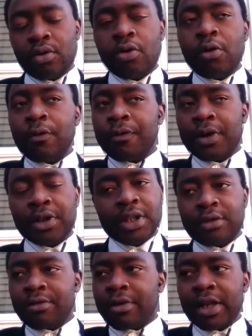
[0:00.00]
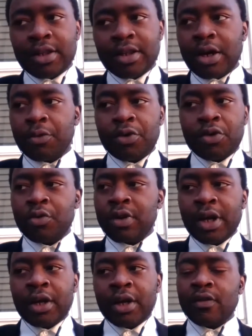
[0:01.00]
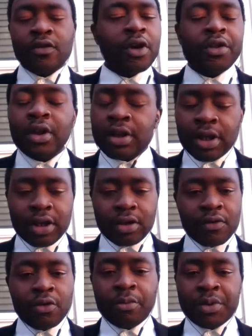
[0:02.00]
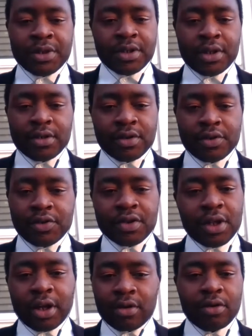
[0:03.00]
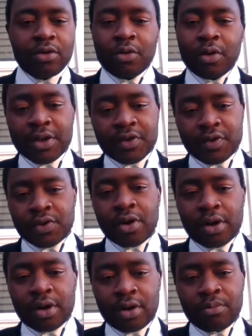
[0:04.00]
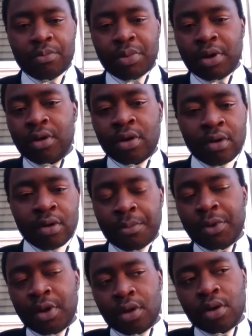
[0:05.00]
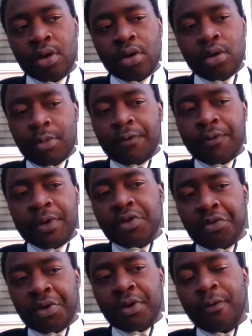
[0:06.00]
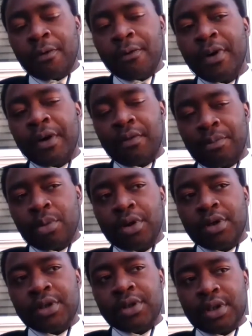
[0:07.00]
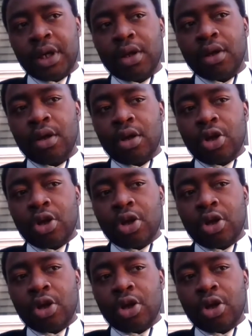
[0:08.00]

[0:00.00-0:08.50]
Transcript: Co-founder, they write and that with you. Like there's nothing there. There's no business. It's just like you guys just talking, building something. The first 3, 4, 5 employees is like,